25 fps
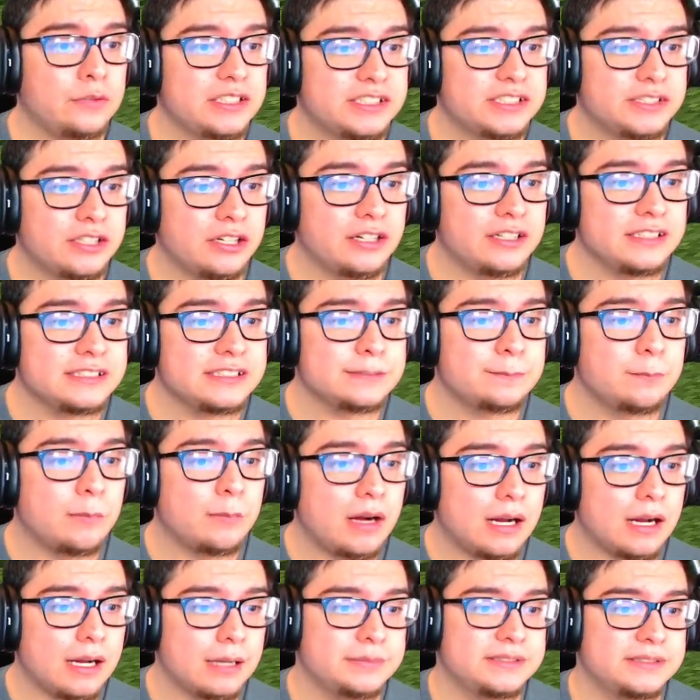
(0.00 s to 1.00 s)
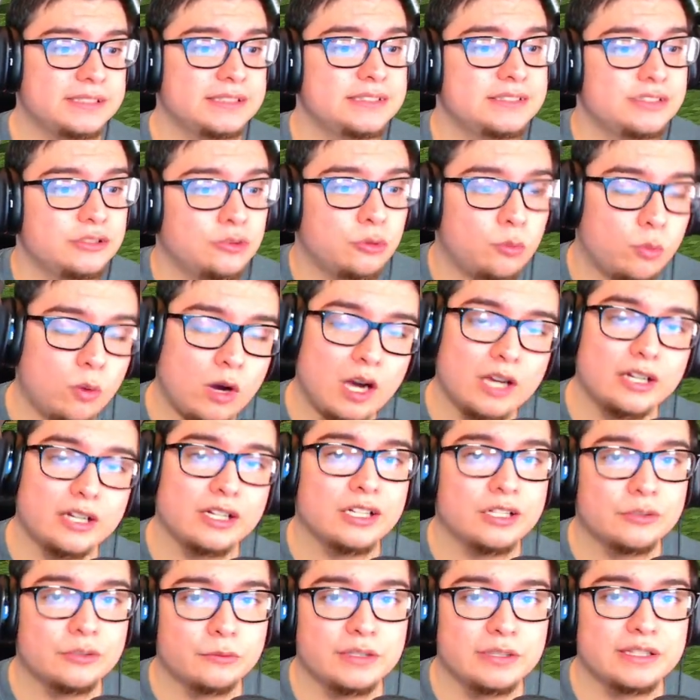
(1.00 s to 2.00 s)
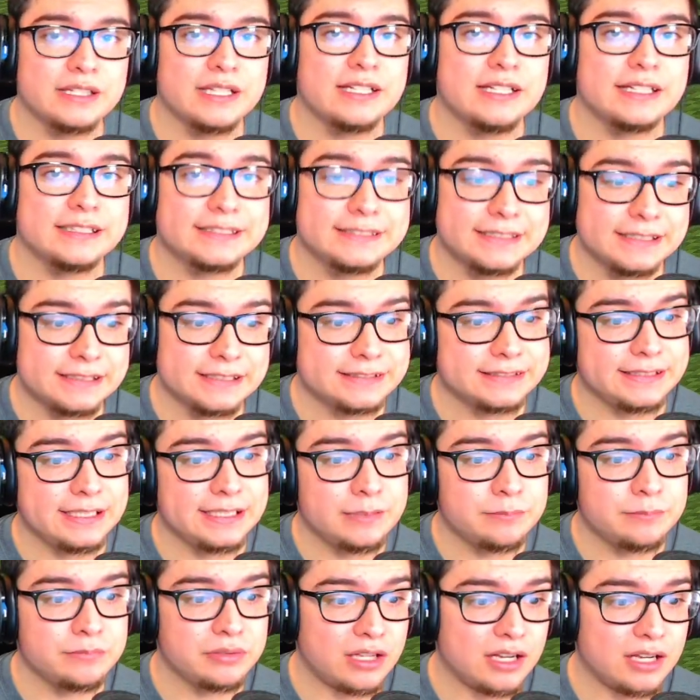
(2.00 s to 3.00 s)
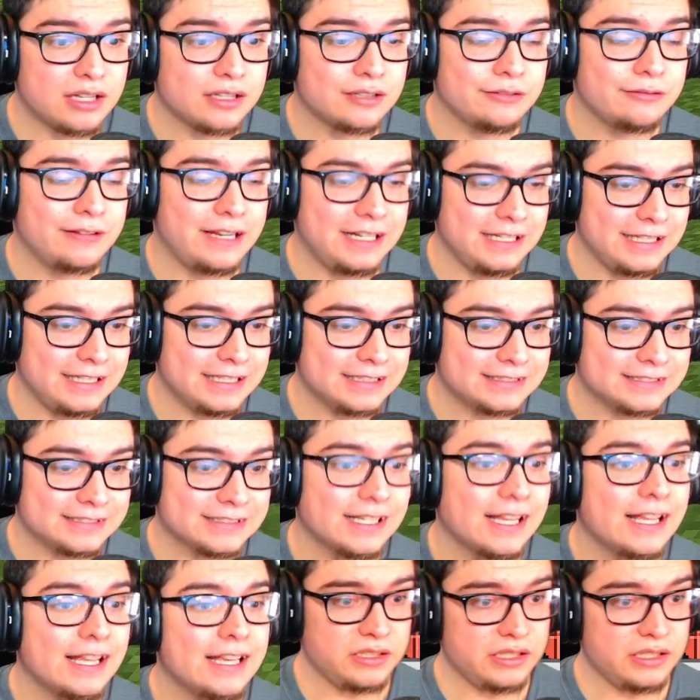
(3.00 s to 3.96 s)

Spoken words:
which turns mobs into water within a 16-block radius.